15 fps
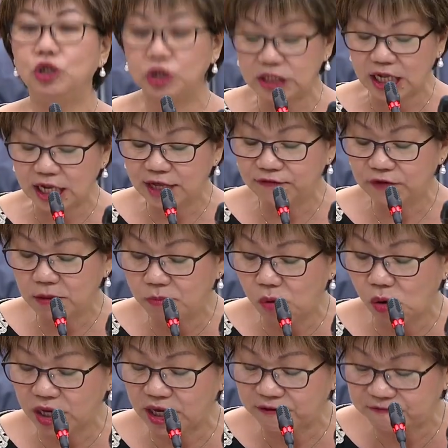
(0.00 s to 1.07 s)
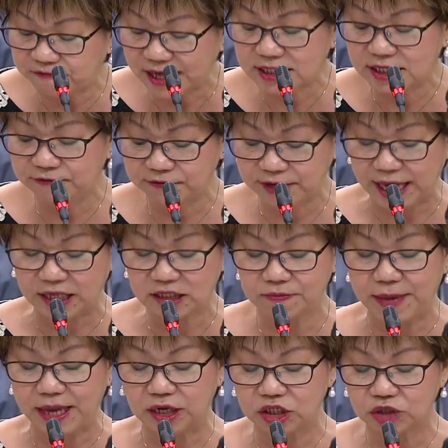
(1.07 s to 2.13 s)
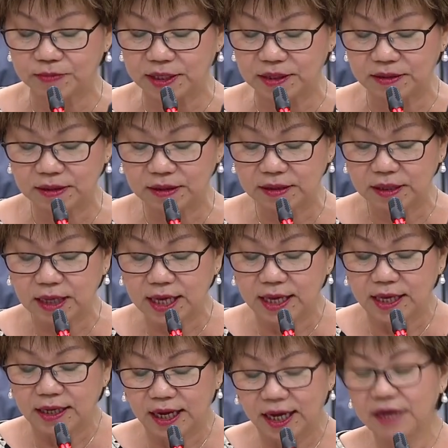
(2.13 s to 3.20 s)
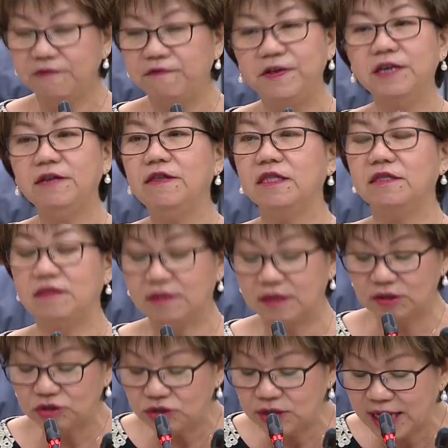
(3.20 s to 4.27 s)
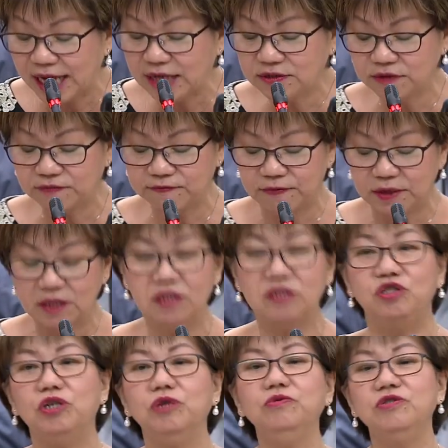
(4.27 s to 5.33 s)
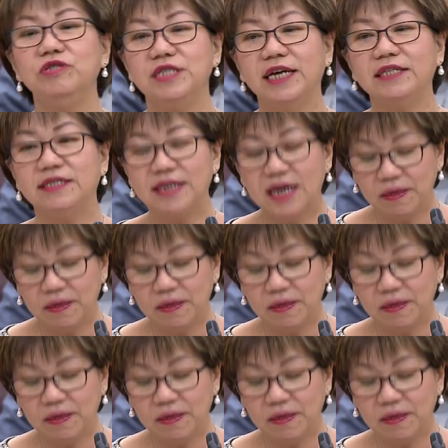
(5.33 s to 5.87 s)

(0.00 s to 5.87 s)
to deliver more effective case management, I fear that the lives of the children and the